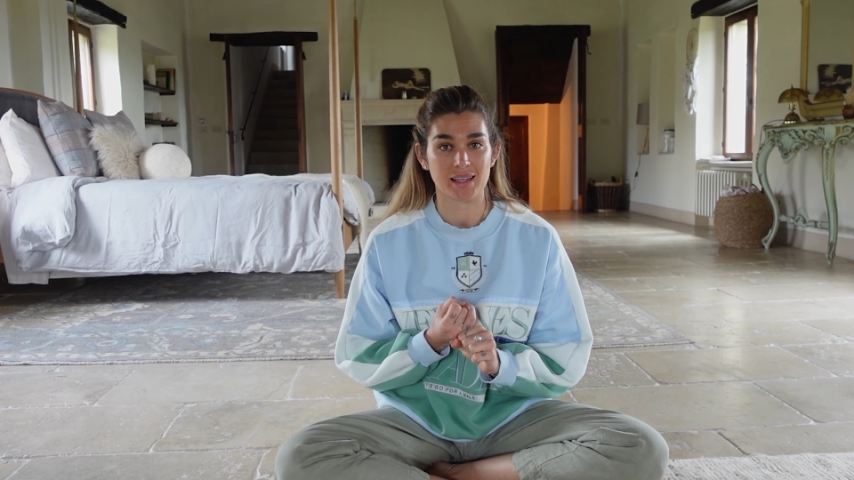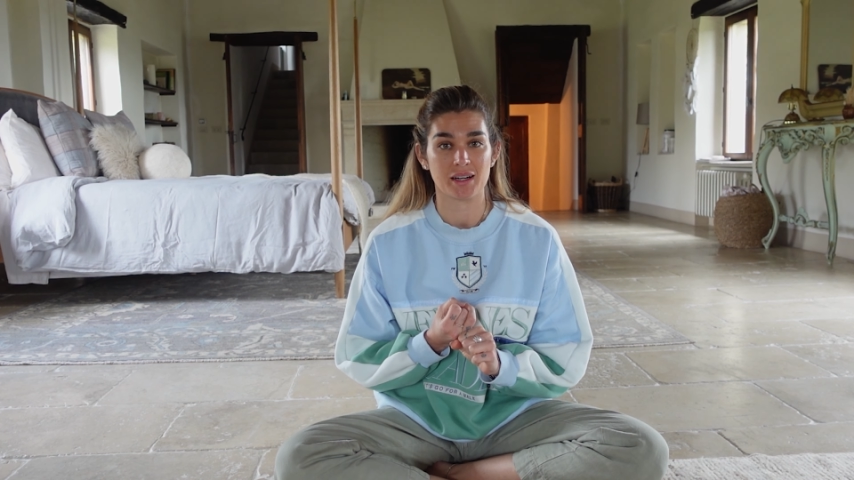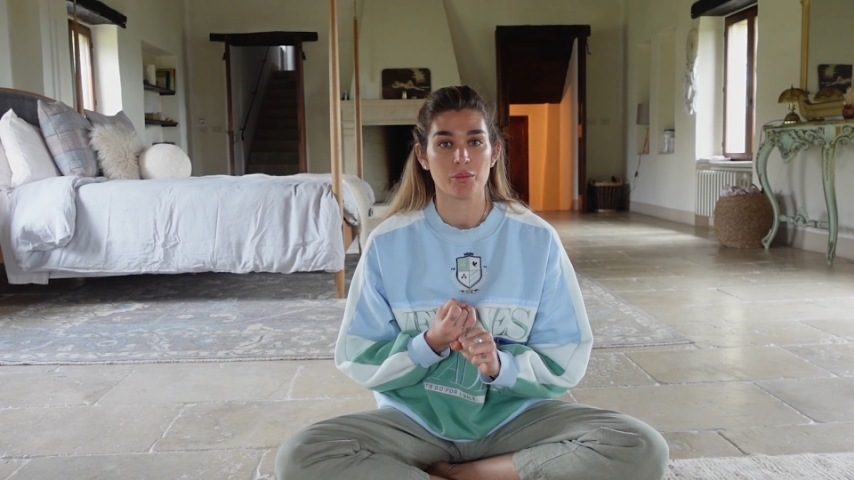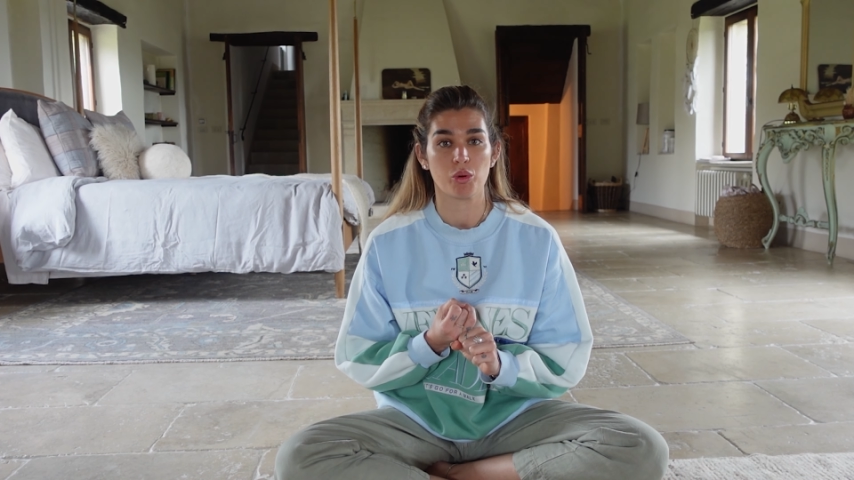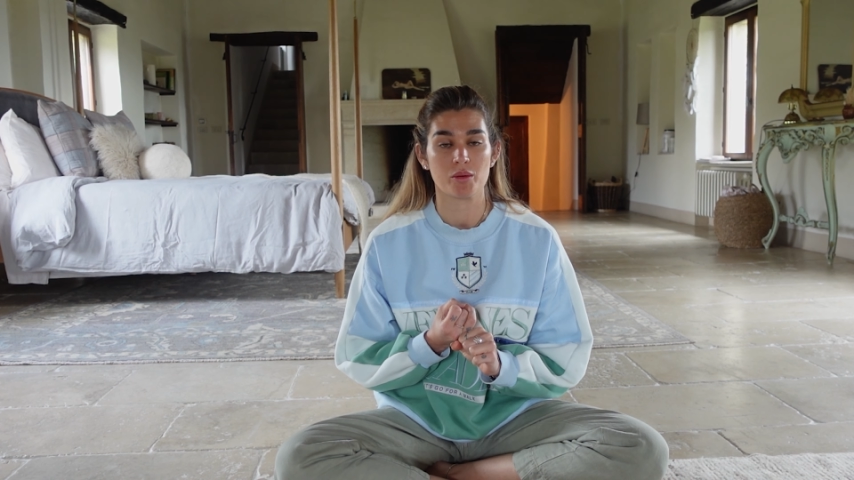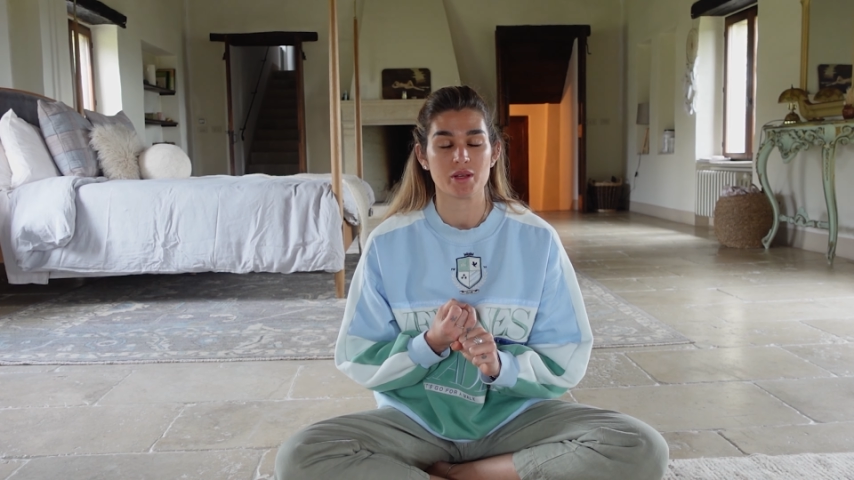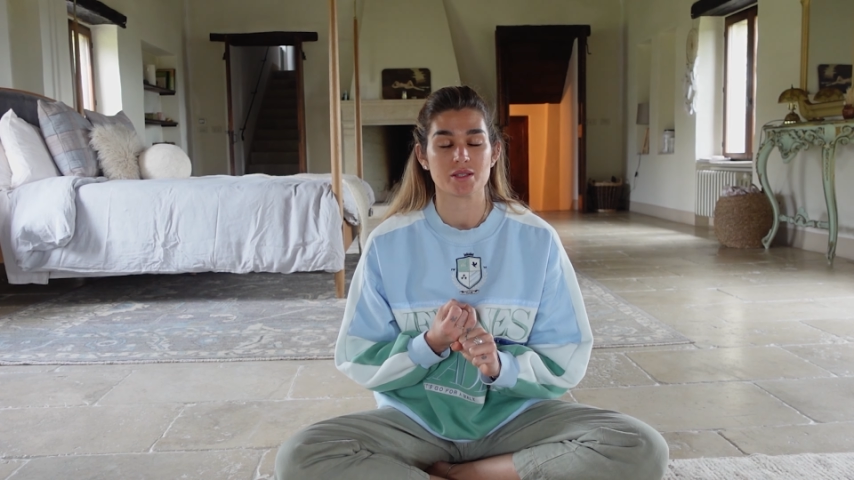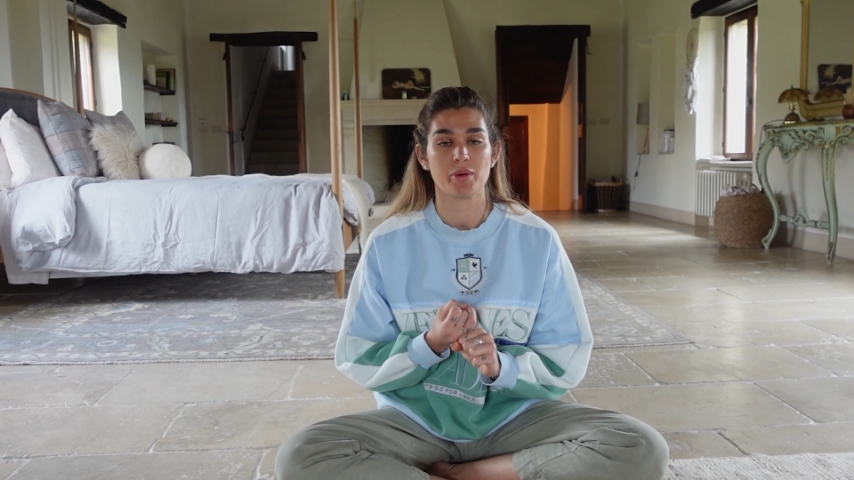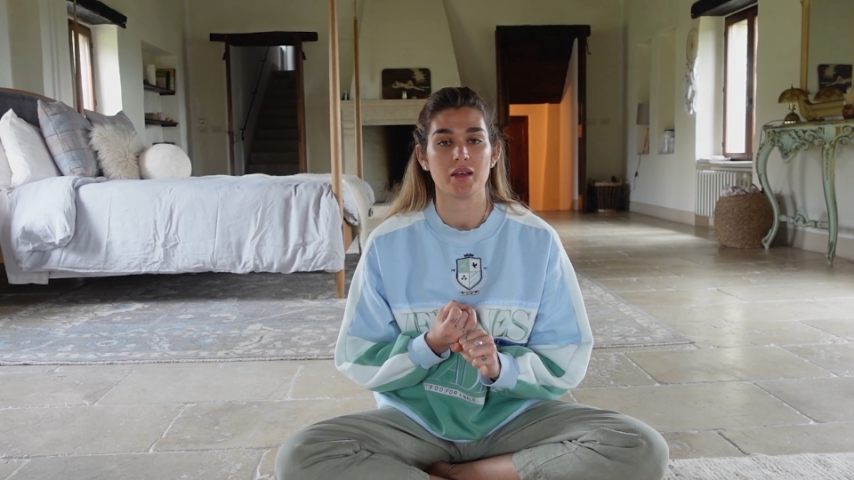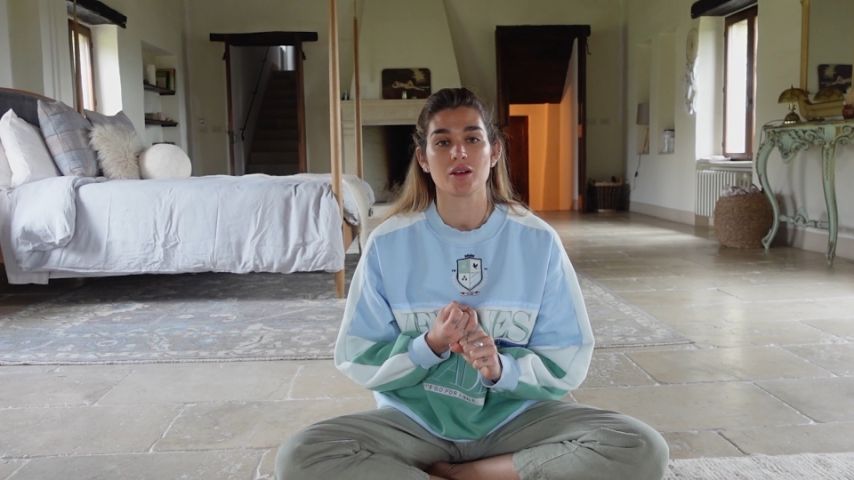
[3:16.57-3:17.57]
get an appointment
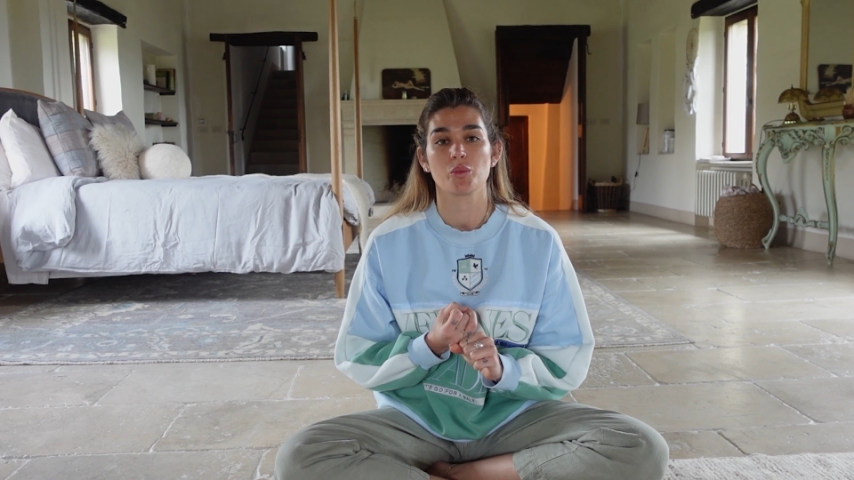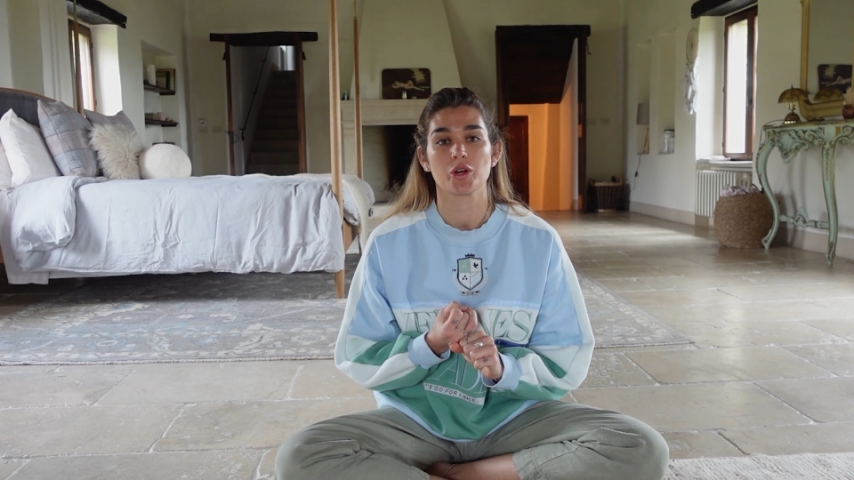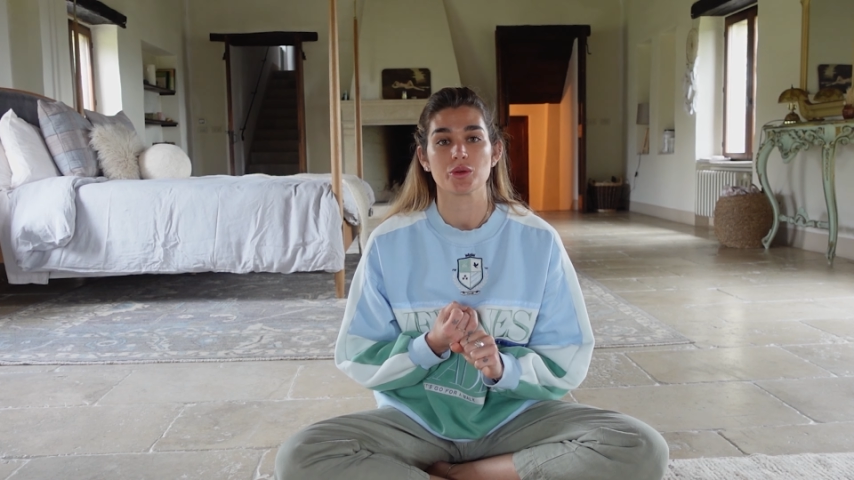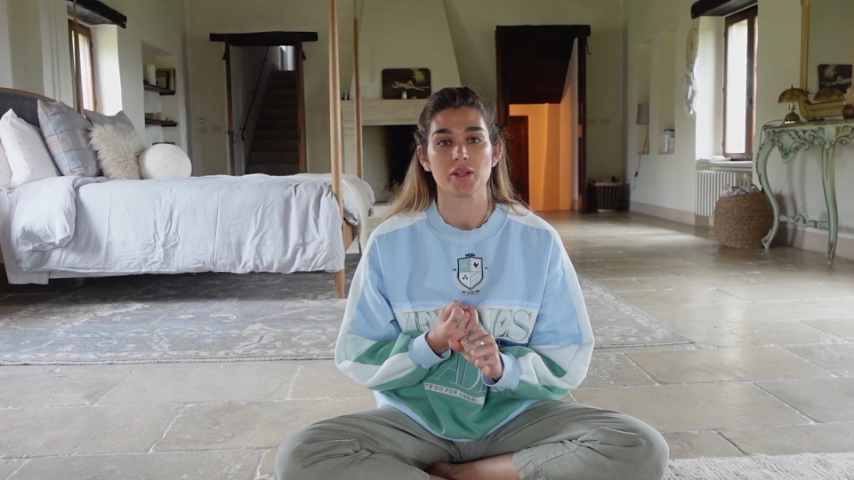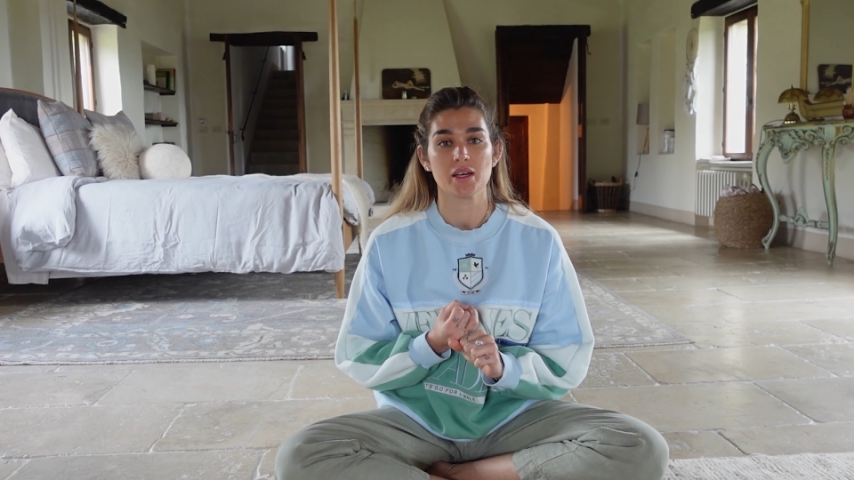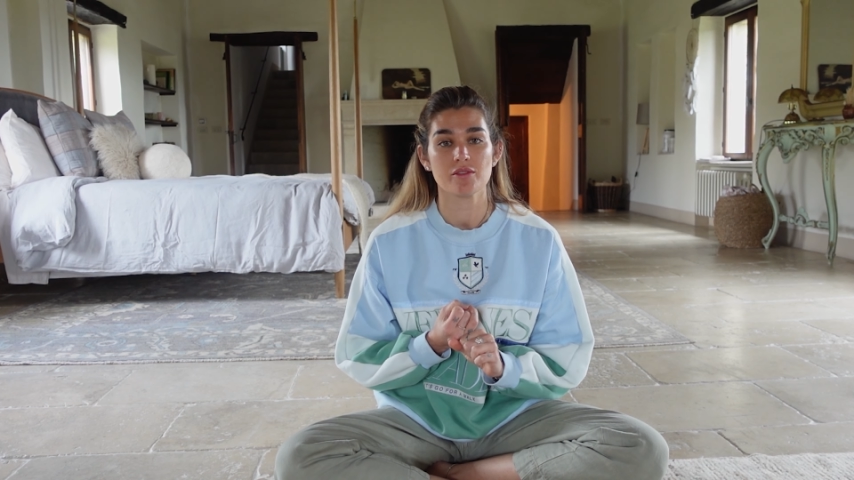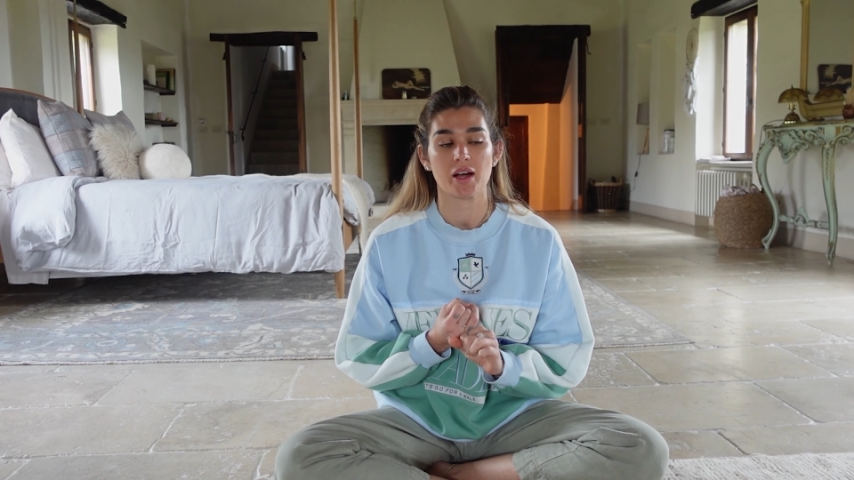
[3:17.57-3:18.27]
depending on where you live.